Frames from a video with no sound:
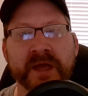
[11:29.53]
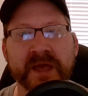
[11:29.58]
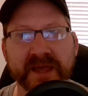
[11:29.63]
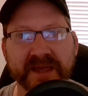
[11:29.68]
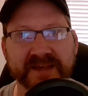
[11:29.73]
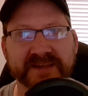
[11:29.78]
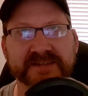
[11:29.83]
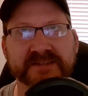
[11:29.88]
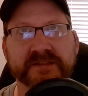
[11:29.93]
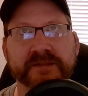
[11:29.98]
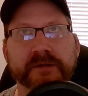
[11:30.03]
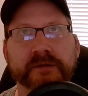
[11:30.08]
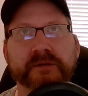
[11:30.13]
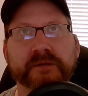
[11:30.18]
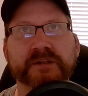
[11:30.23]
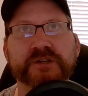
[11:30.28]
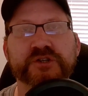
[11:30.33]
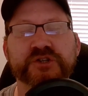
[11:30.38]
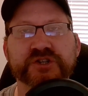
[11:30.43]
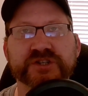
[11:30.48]
is the
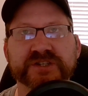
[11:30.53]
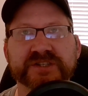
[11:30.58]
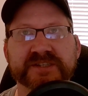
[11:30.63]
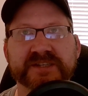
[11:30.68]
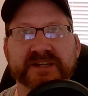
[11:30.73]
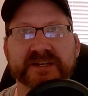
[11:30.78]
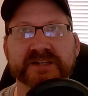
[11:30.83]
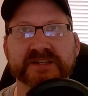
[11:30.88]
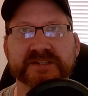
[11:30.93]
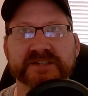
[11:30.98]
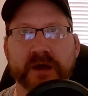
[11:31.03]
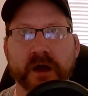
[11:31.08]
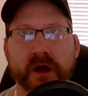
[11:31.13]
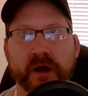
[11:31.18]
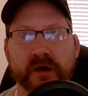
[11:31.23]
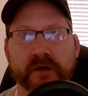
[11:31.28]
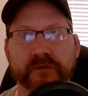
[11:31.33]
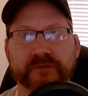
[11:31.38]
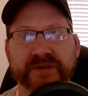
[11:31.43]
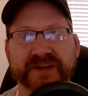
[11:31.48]
logistics
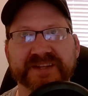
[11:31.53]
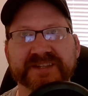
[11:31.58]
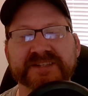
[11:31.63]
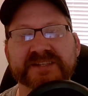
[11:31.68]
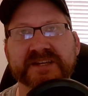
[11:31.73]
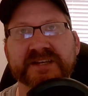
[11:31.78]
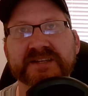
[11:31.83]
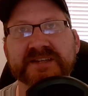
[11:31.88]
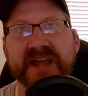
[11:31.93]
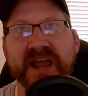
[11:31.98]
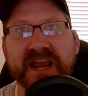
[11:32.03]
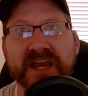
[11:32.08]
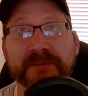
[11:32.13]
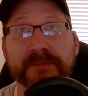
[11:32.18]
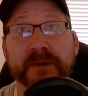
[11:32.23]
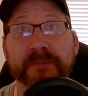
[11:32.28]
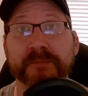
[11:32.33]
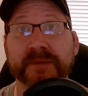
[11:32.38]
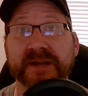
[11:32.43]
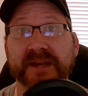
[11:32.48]
of its
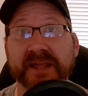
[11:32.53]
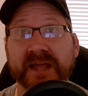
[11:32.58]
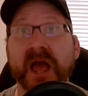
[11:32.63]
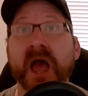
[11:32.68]
containment meaning